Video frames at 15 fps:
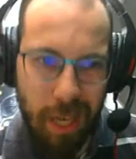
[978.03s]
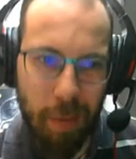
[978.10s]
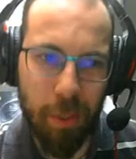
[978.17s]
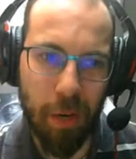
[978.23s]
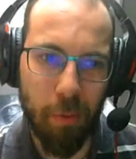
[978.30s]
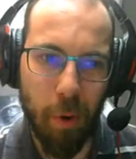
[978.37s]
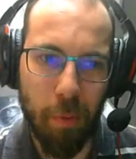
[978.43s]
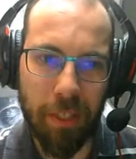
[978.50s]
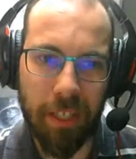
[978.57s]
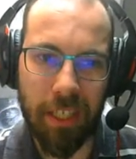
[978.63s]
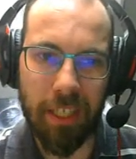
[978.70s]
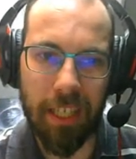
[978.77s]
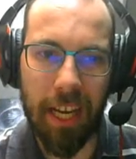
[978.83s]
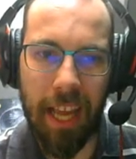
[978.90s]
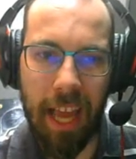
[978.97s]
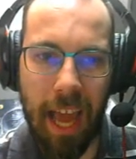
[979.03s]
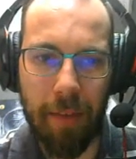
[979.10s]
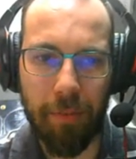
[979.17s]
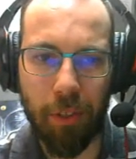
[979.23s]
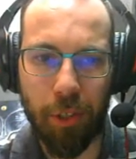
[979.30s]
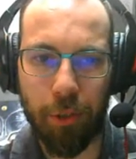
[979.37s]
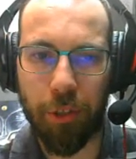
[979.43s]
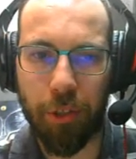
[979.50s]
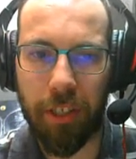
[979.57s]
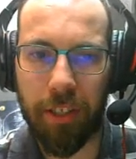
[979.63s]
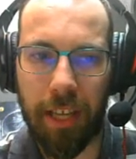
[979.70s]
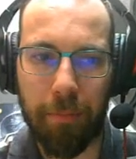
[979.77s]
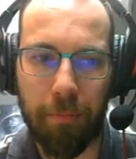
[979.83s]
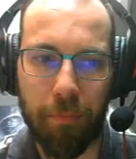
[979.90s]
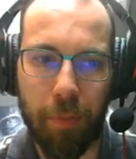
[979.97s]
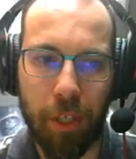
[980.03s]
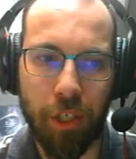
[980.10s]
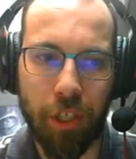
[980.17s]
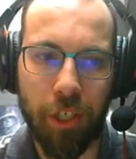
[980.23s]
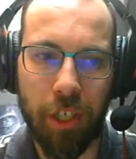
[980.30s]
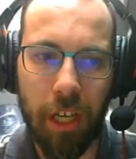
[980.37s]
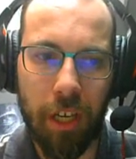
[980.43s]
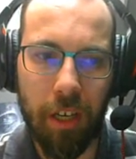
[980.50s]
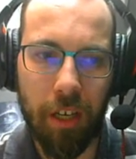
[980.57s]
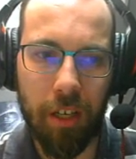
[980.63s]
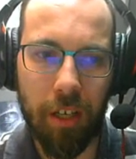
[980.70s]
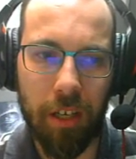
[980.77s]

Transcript: same with Aromatisse, I haven't used it that much.